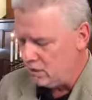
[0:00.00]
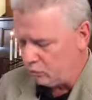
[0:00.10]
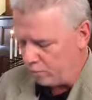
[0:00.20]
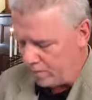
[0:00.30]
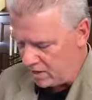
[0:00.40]

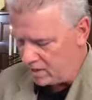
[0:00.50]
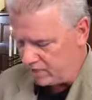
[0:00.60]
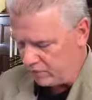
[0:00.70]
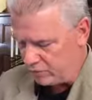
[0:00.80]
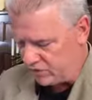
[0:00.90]
repented
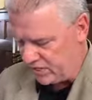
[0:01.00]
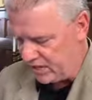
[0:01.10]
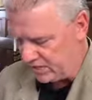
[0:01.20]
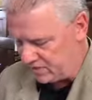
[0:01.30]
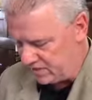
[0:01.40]
of their
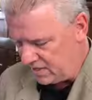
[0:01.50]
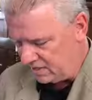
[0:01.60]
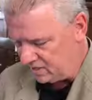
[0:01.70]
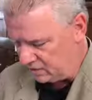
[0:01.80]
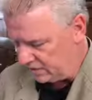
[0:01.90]
sin and
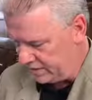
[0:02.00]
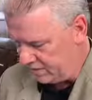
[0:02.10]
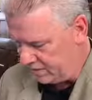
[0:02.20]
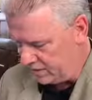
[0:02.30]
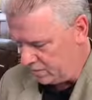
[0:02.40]
seek to
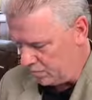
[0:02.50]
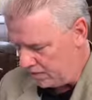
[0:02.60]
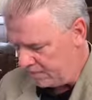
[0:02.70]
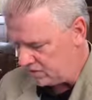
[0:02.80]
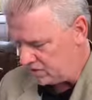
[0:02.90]
live in
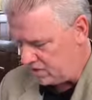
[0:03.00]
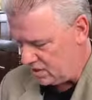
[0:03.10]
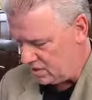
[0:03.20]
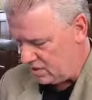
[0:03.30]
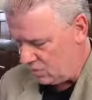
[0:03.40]
peace
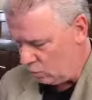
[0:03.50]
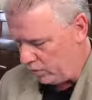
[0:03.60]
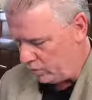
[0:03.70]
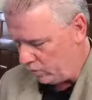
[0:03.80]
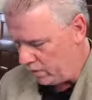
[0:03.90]

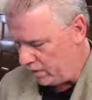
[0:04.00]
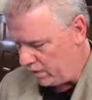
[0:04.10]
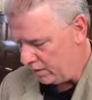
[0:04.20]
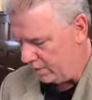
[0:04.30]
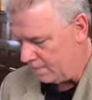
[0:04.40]
with one
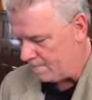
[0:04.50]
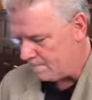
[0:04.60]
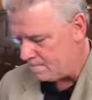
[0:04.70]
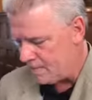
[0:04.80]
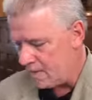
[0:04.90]
another.
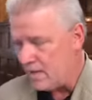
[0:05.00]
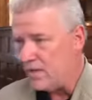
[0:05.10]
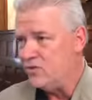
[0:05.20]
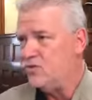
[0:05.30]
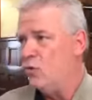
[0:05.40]

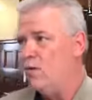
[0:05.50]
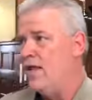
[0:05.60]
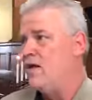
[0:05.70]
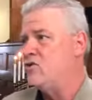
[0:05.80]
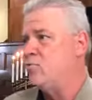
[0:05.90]
And so
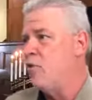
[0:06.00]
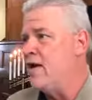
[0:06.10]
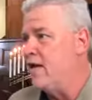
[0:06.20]
let us pray